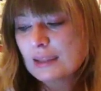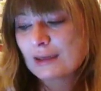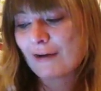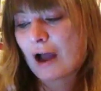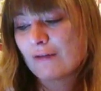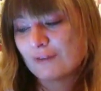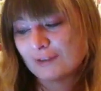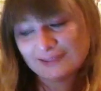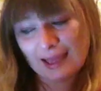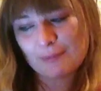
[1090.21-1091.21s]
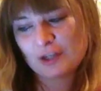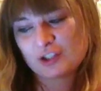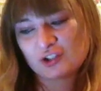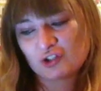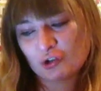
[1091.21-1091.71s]
There are others, that
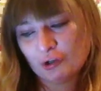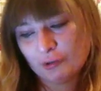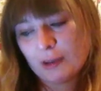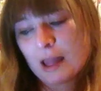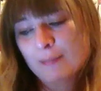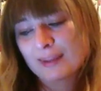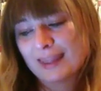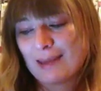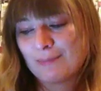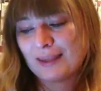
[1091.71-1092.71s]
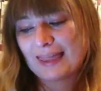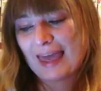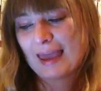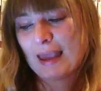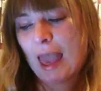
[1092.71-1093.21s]
much is true, but they be
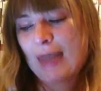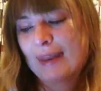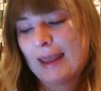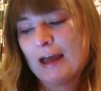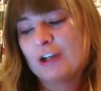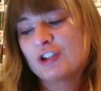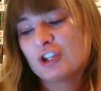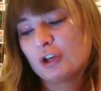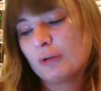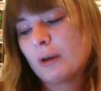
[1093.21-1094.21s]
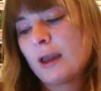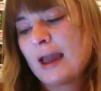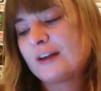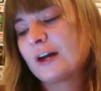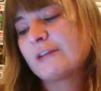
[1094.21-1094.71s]
they, and they aren't you.
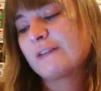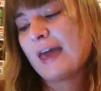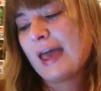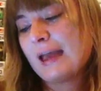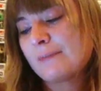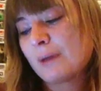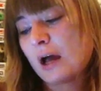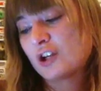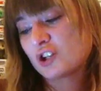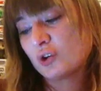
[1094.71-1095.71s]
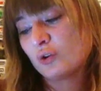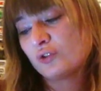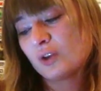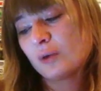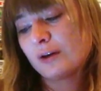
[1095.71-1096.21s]
A life fair, impartial,
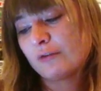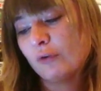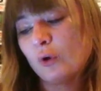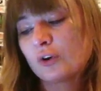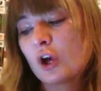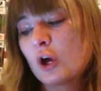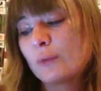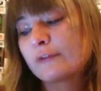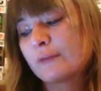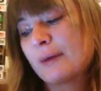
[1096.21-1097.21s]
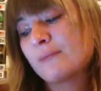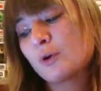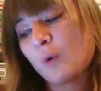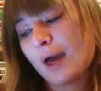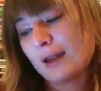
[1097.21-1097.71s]
or so I thought, will
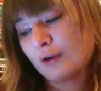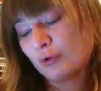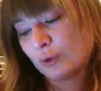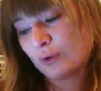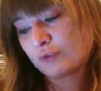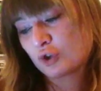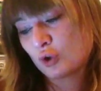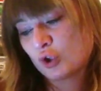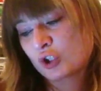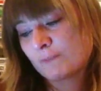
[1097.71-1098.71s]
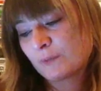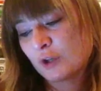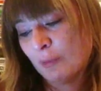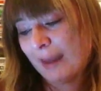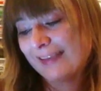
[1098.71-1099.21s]
remember well all you've taught.
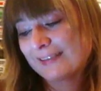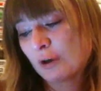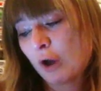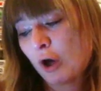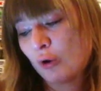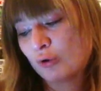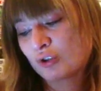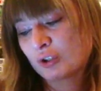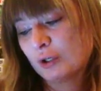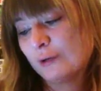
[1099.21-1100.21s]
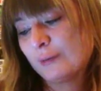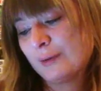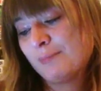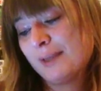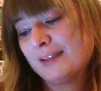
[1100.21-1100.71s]
Your place I'll hold, you'll
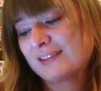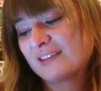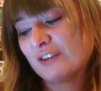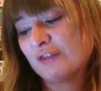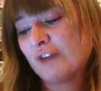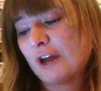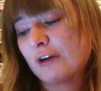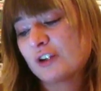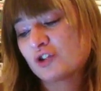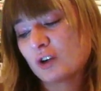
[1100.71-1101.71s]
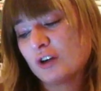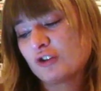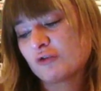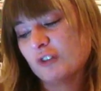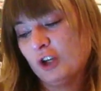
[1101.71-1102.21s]
be missed, the fair I
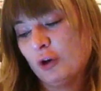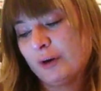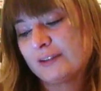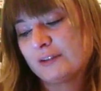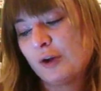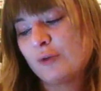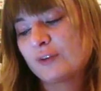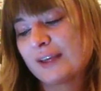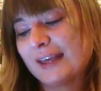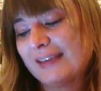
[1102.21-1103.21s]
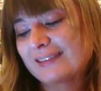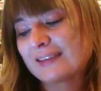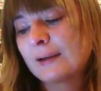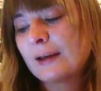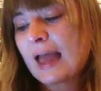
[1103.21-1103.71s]
strode, and the nose I
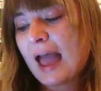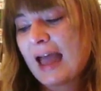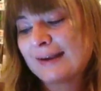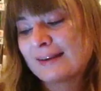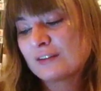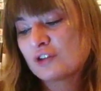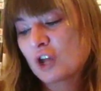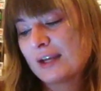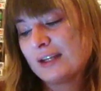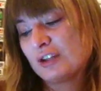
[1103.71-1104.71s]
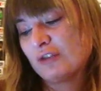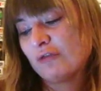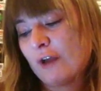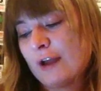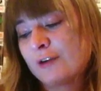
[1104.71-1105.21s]
kissed. And as you journey to
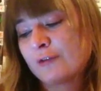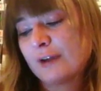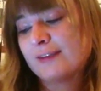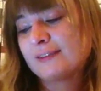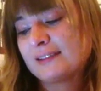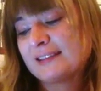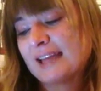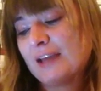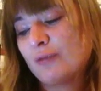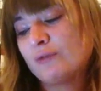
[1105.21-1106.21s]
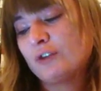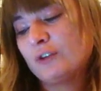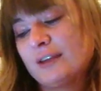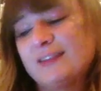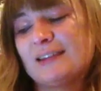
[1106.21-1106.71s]
your final rest, take with
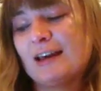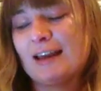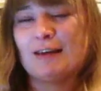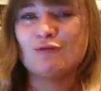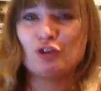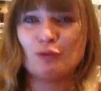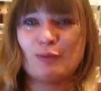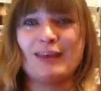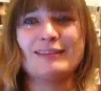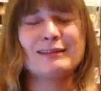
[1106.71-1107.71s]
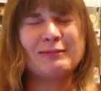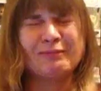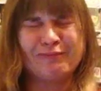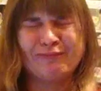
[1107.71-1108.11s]
you this, I loved you best.